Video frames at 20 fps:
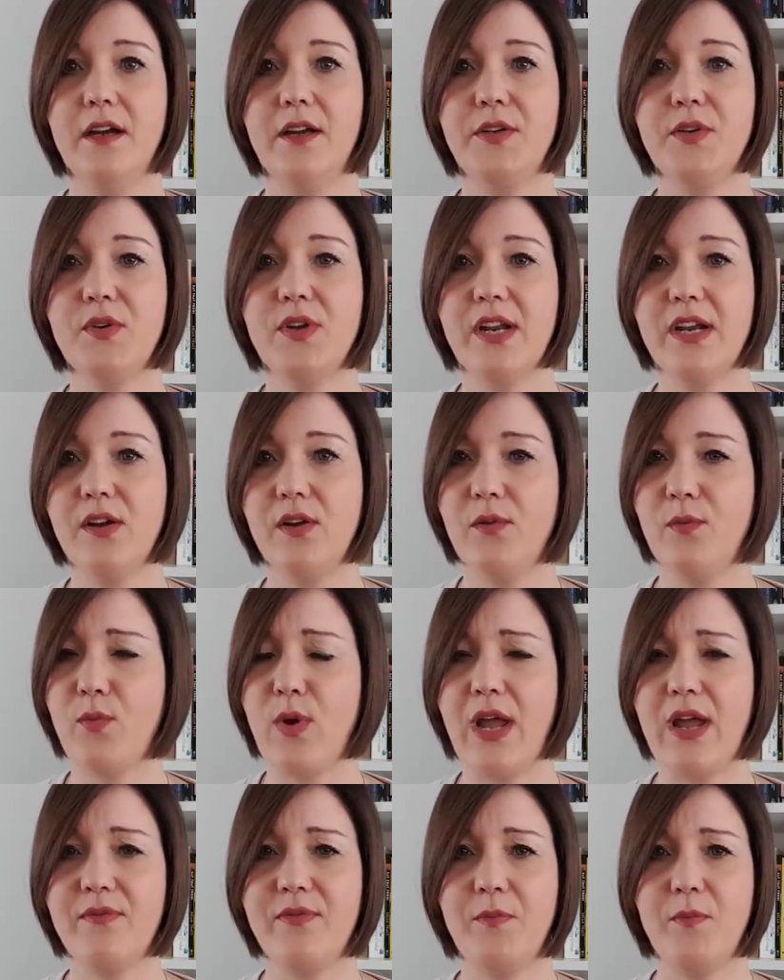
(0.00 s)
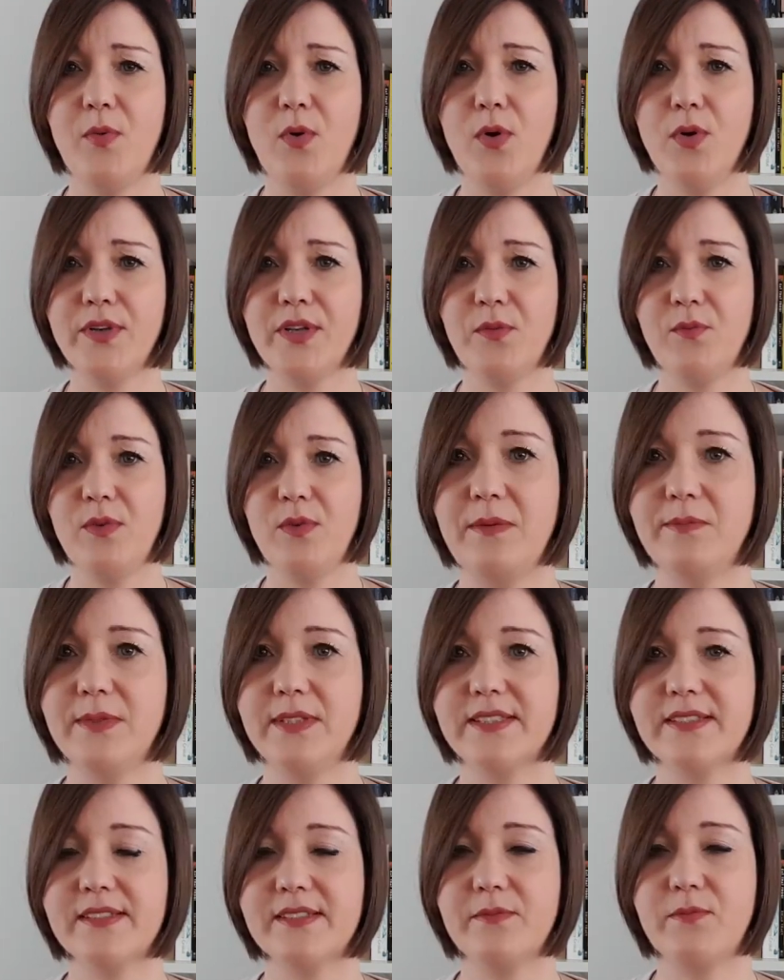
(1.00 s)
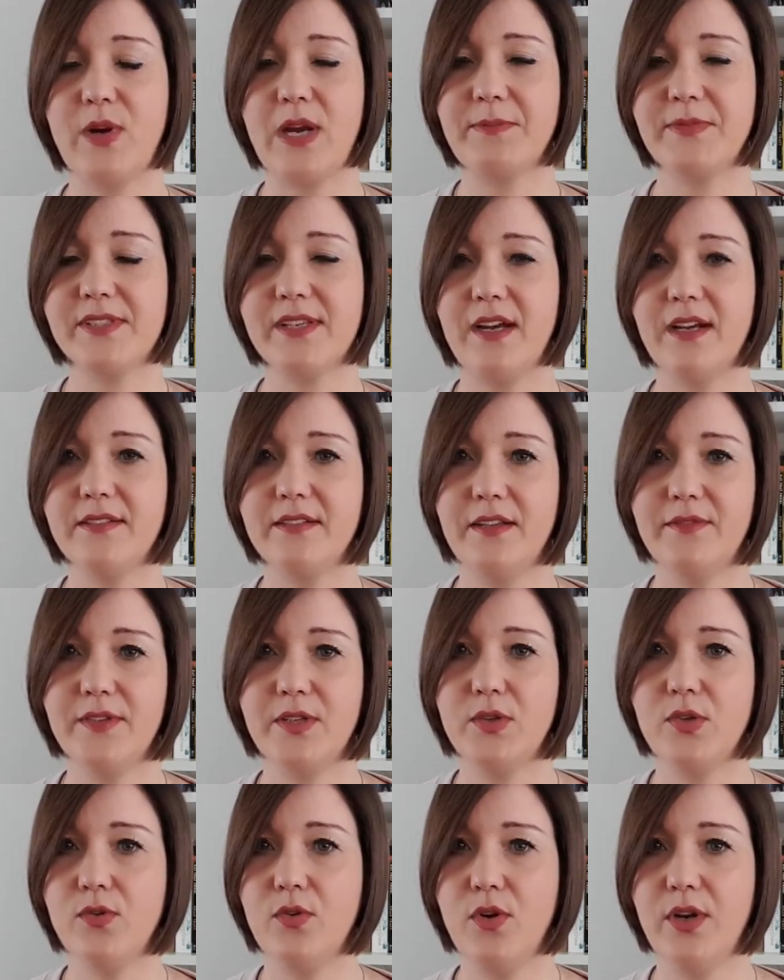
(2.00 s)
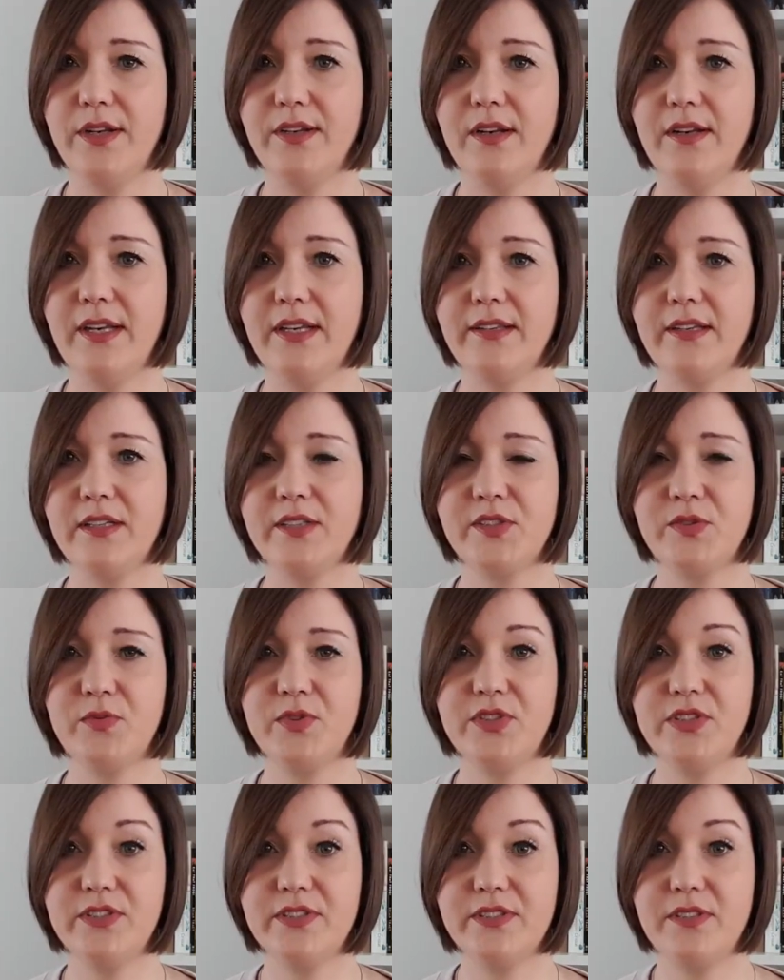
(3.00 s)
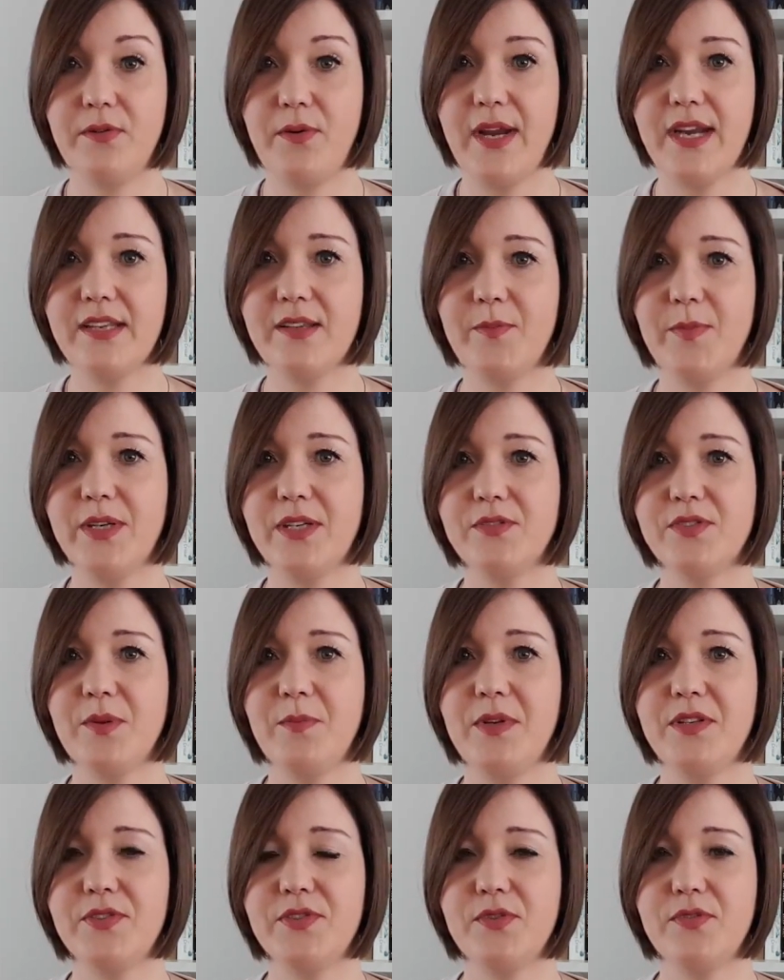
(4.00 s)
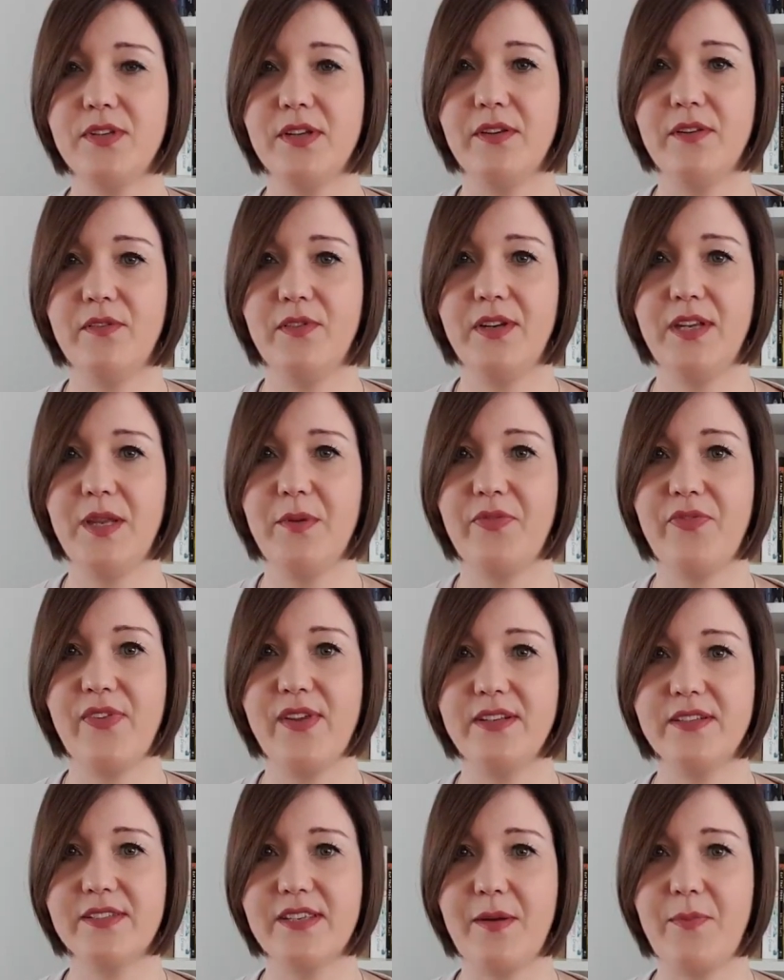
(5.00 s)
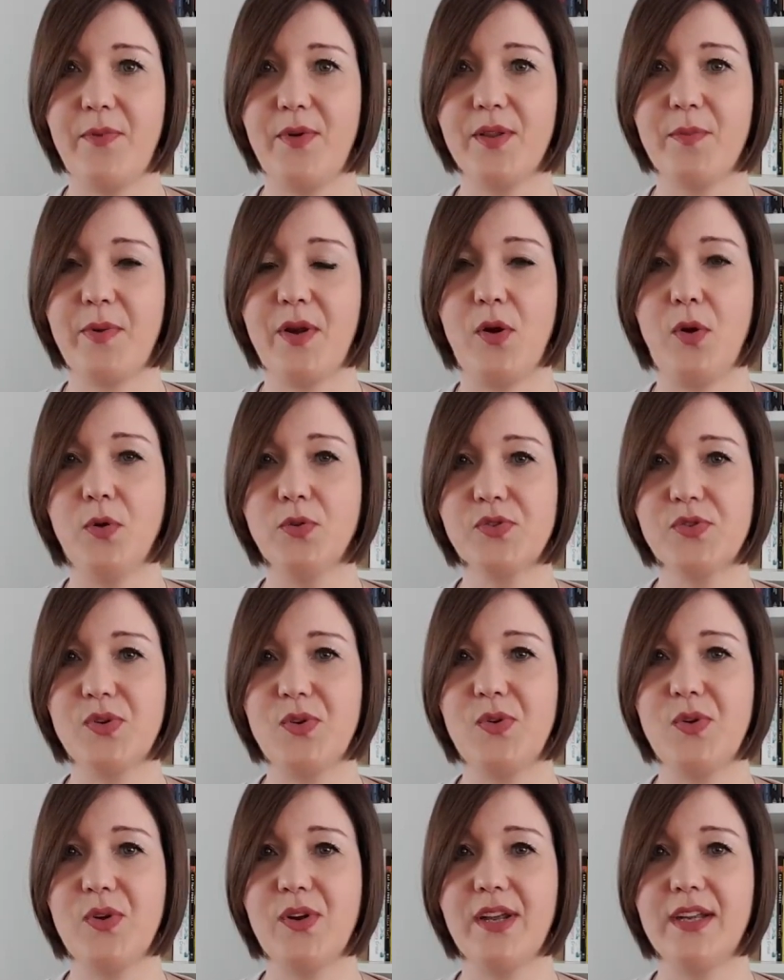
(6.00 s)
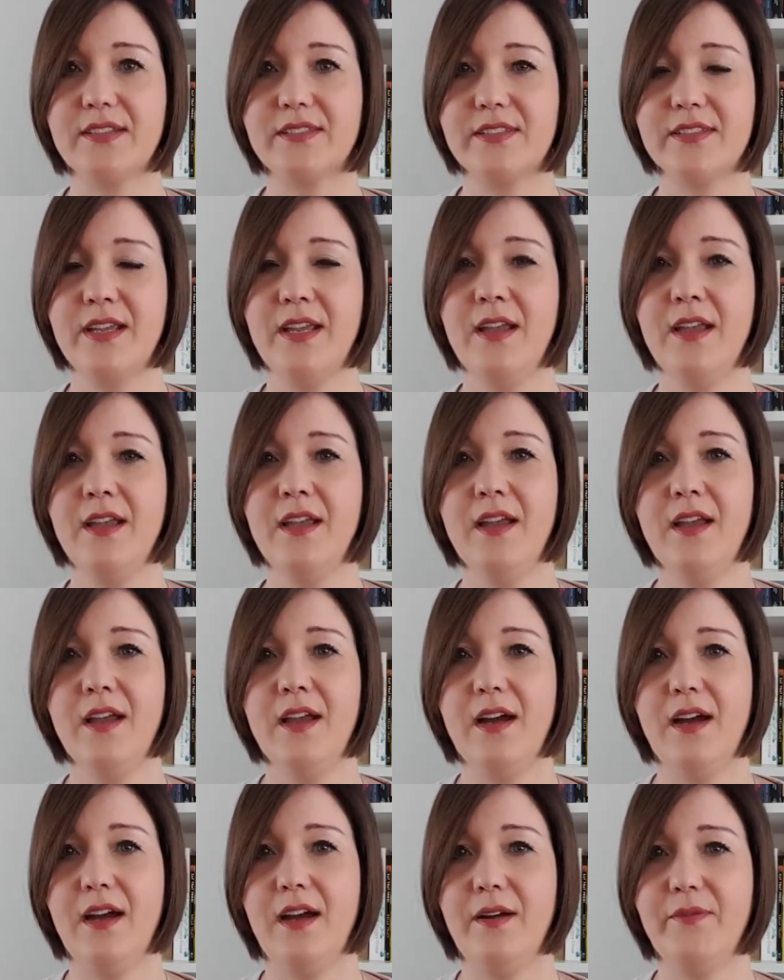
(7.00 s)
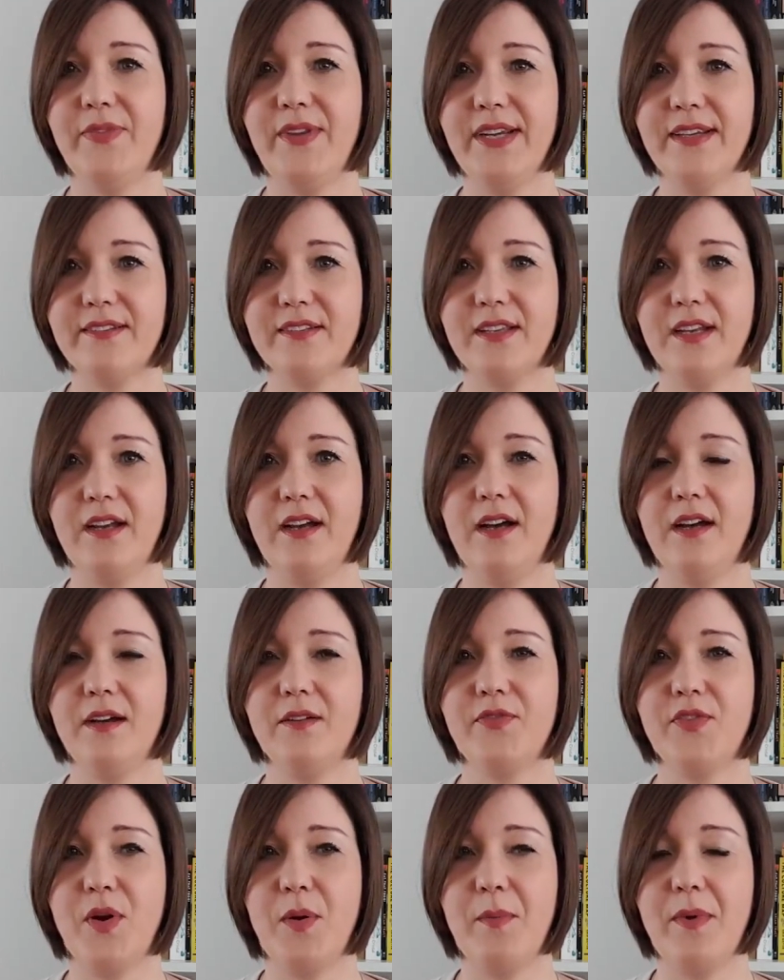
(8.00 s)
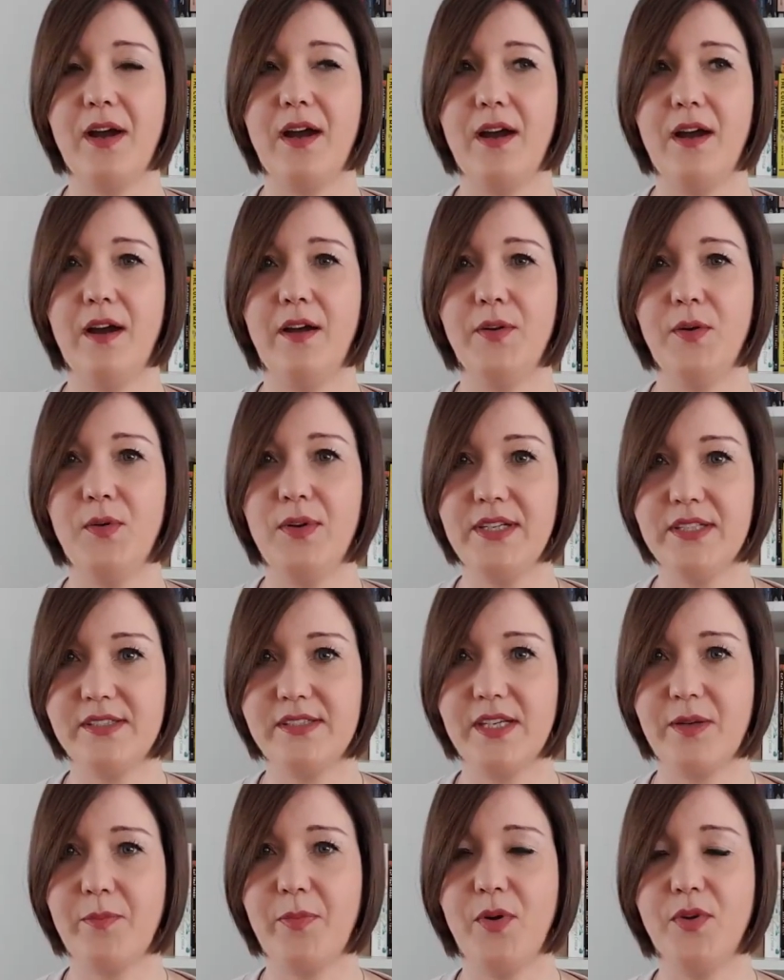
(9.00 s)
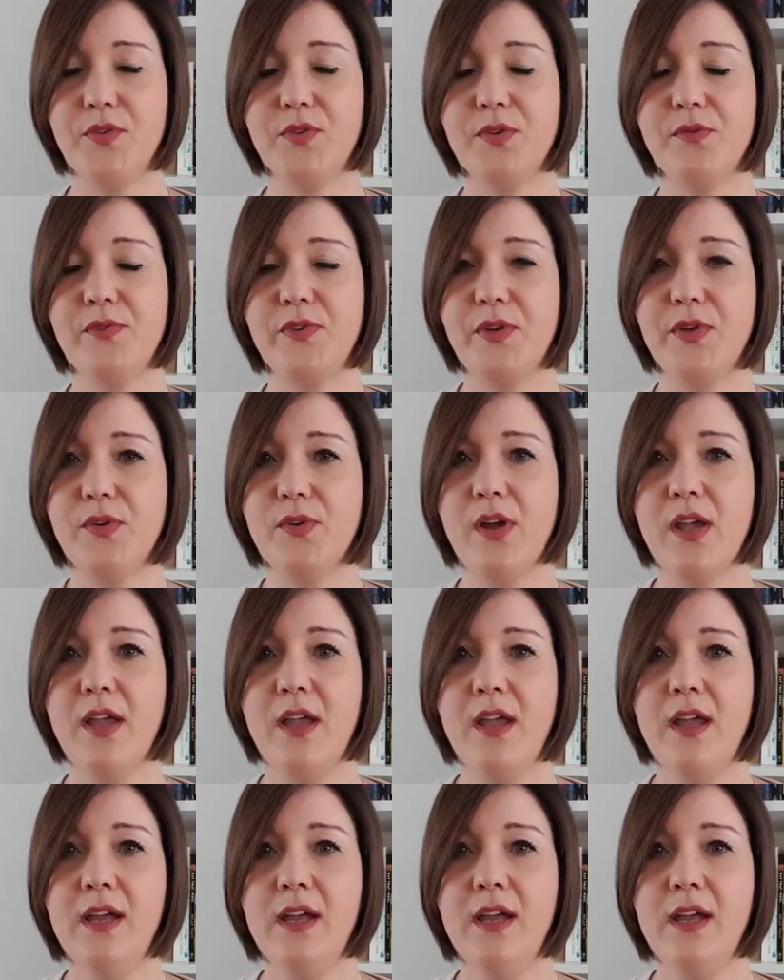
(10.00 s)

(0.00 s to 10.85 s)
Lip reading: You can have more one website on the Google Analytics, which is great because it means you can keep things separate, but also look at data from an holistic point of view.